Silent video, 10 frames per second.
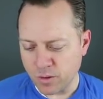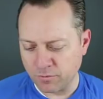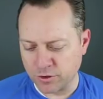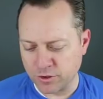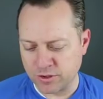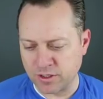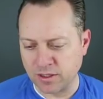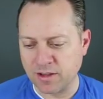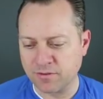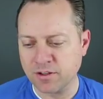verses
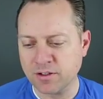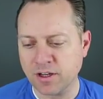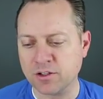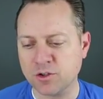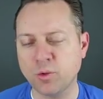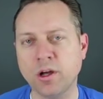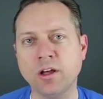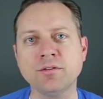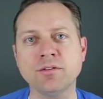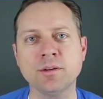11 and
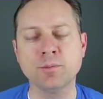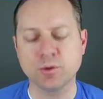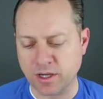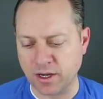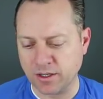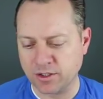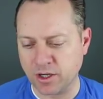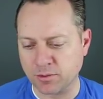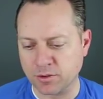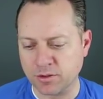12 in Mosiah
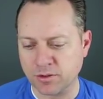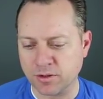chapter 2.